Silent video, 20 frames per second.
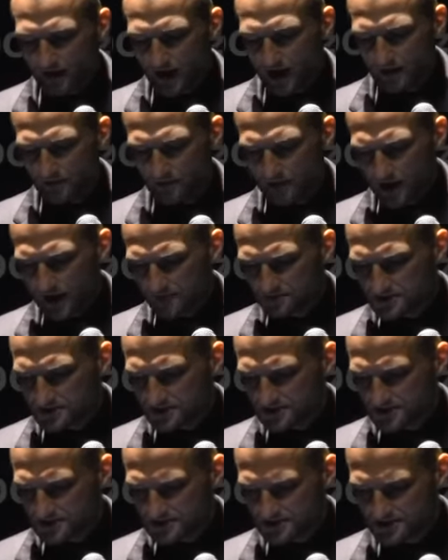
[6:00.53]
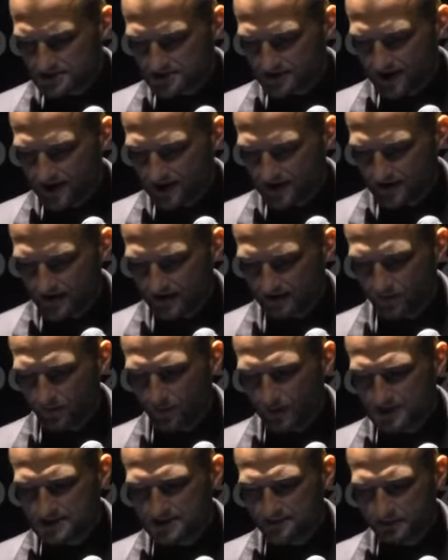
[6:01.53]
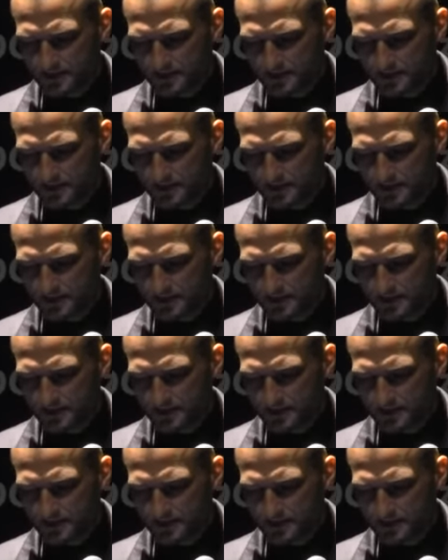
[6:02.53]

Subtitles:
options to strike at the West,